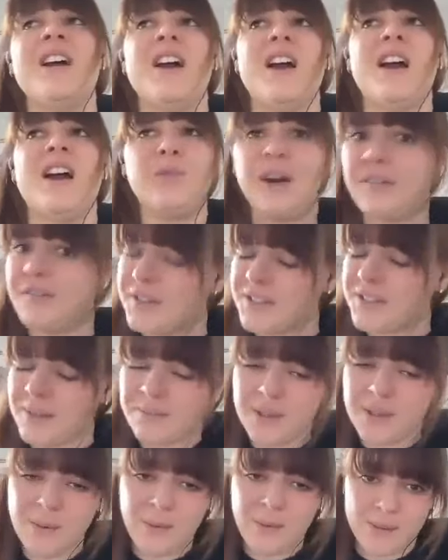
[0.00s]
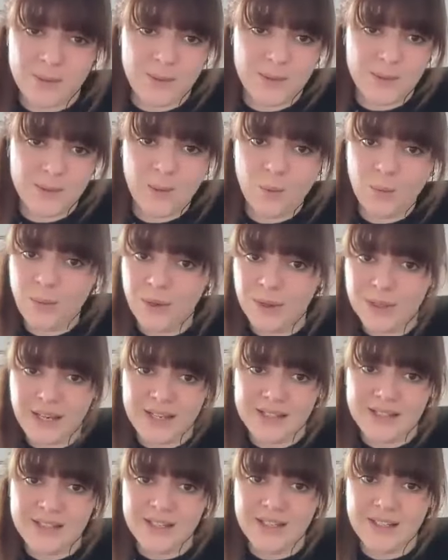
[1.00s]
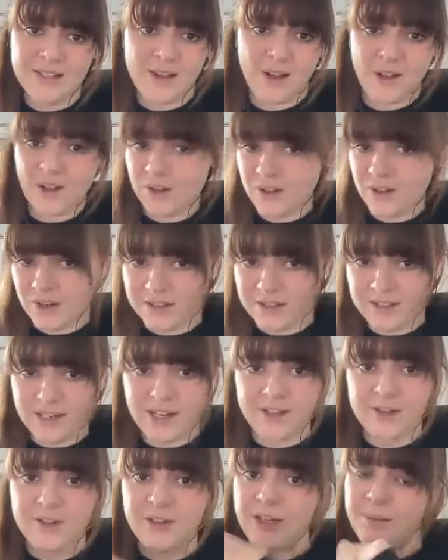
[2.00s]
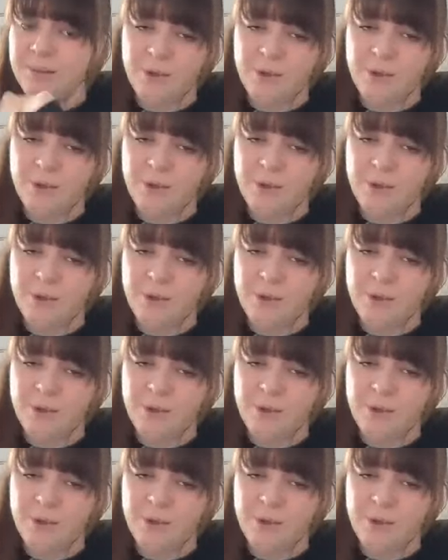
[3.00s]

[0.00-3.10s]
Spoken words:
Run for Something works with school board candidates all across the country.